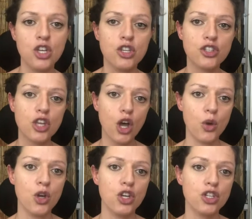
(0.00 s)

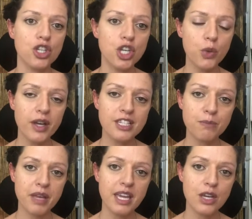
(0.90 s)
So
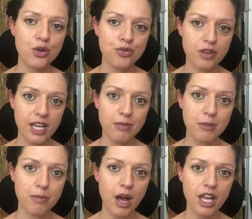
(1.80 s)
USP cream,
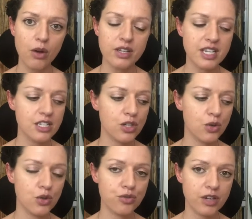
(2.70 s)
the
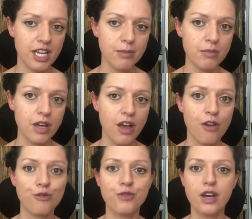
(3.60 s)
bioidentical cream
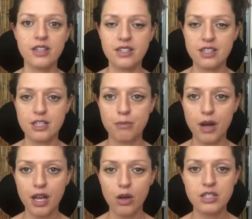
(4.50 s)
versus the
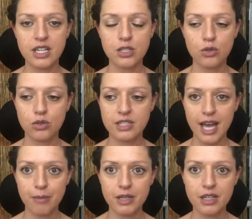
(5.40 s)
bioidentical
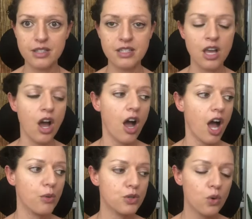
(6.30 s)
tablets,
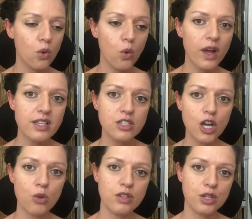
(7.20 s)
I would always
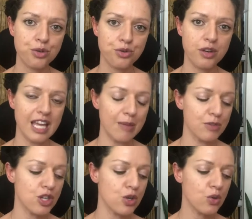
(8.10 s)
go with the cream.
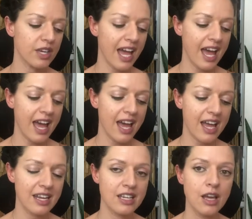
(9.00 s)
You
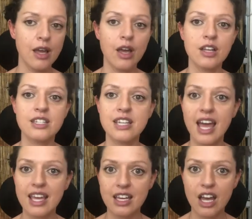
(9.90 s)
can
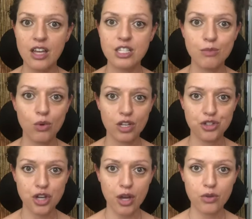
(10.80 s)
take a smaller
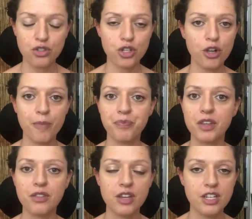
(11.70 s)
dose, you know,
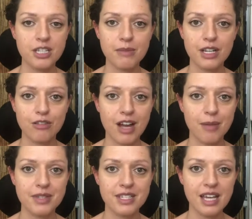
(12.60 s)
30
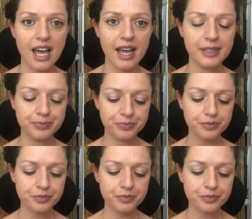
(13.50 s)
milligrams a day.